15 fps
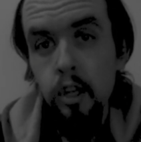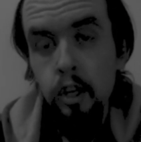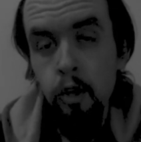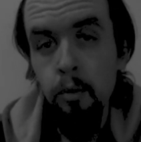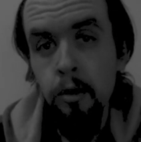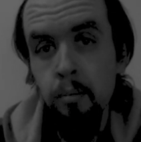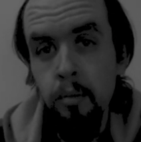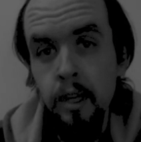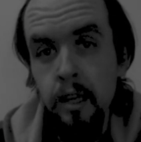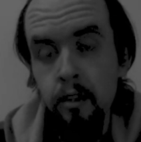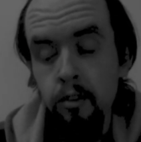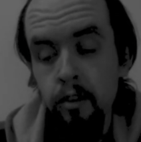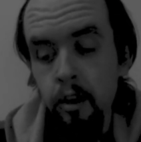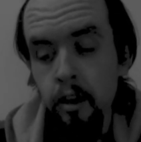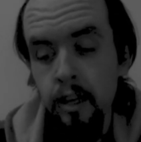human
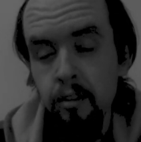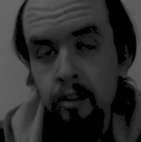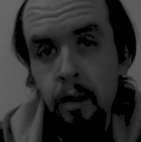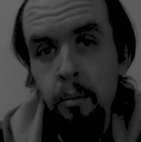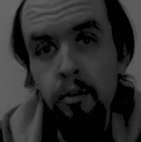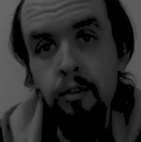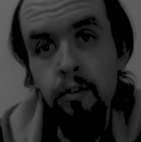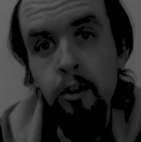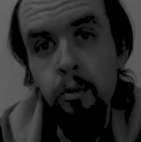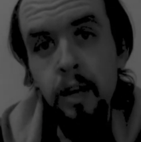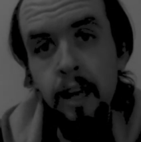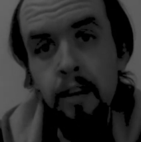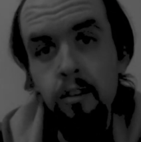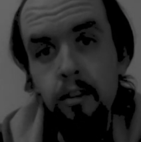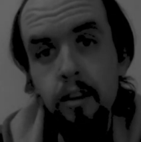beings. They're examples of
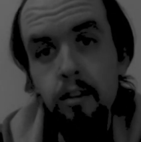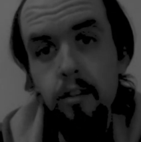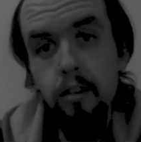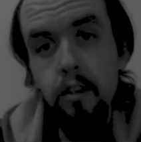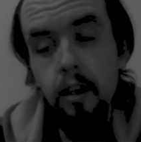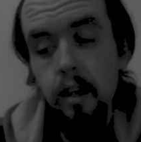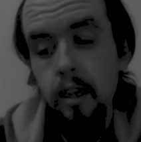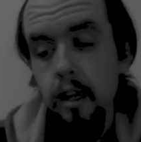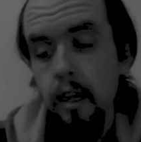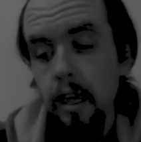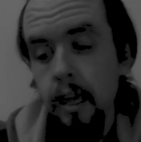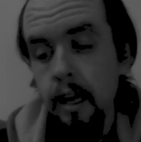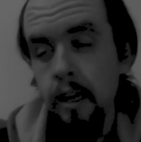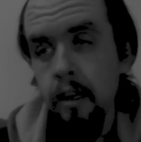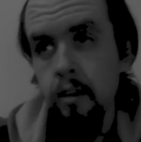human excellence.
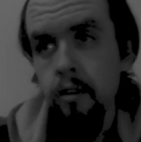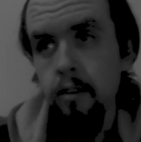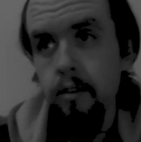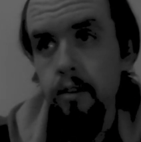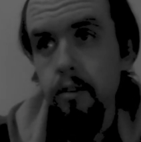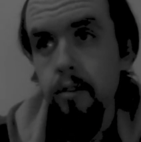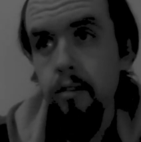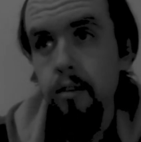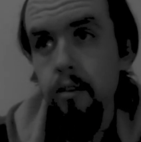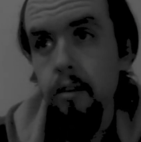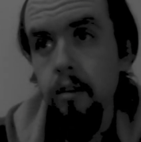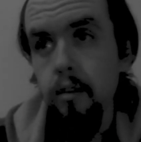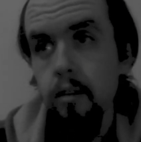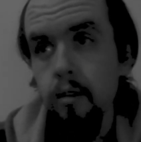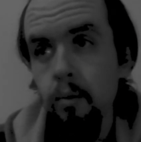And
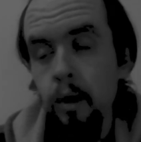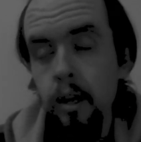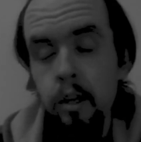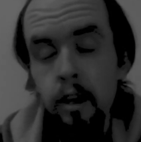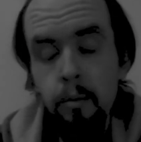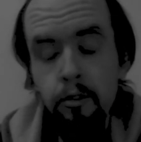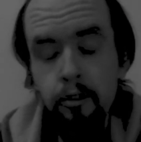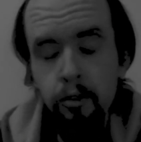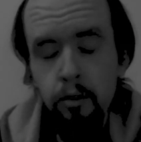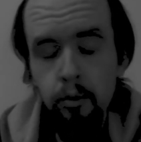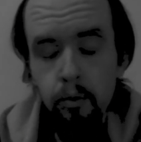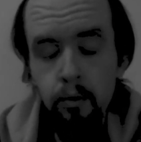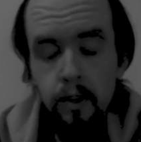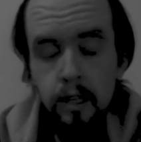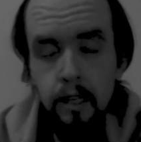when it comes
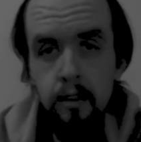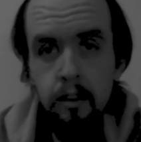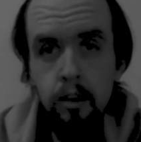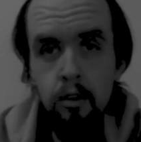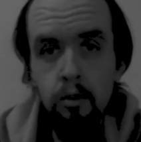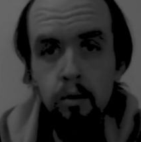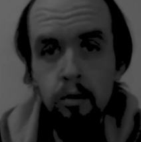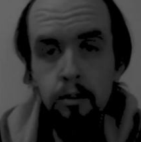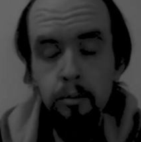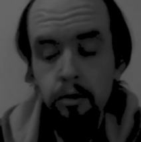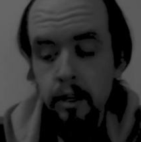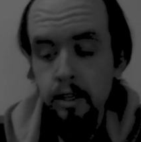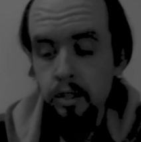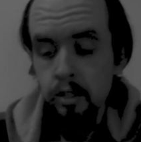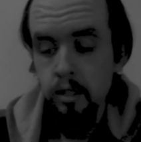to the clinical
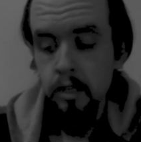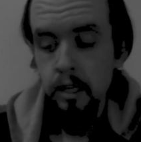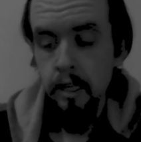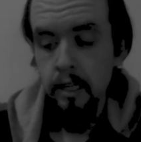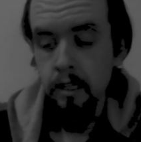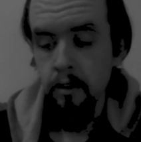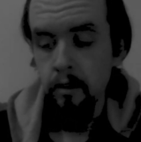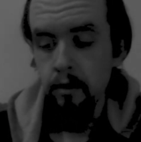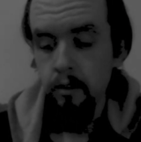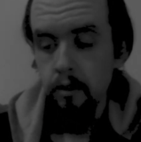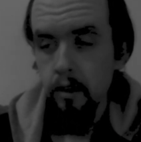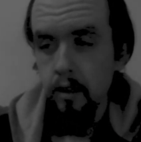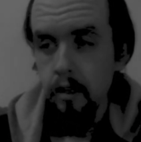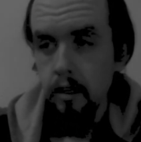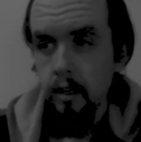depression and
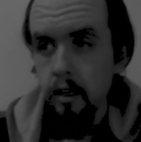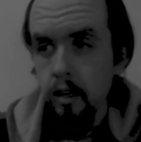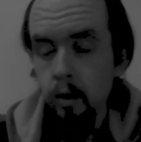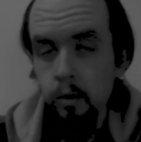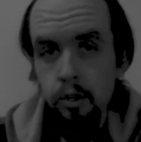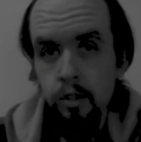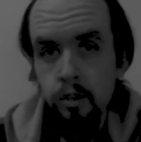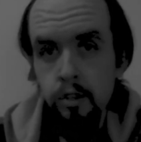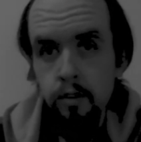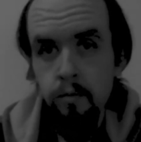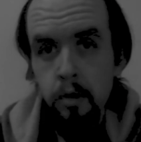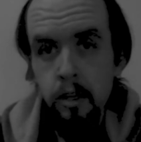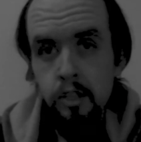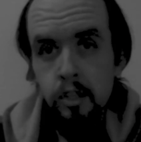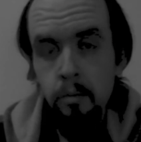notions
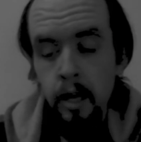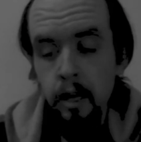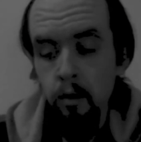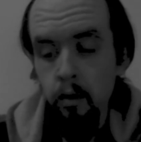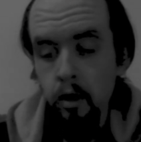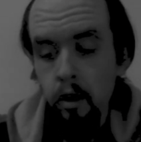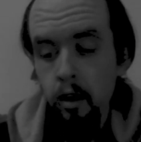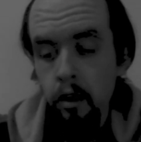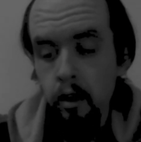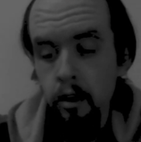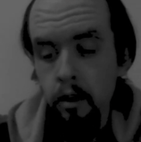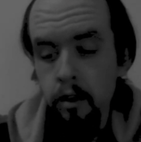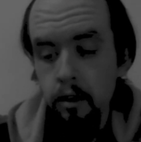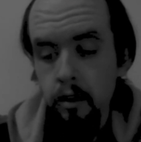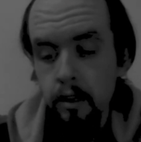of punching my own
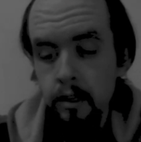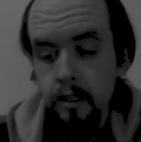card,